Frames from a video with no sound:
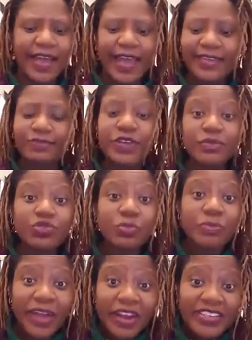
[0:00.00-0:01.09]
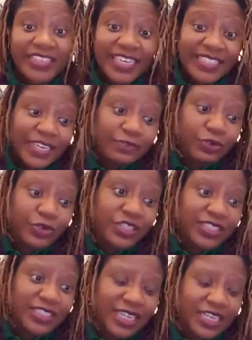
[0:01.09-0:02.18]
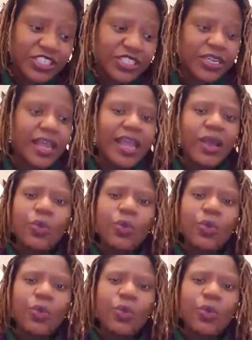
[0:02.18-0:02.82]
and for him to prioritize that for his nation.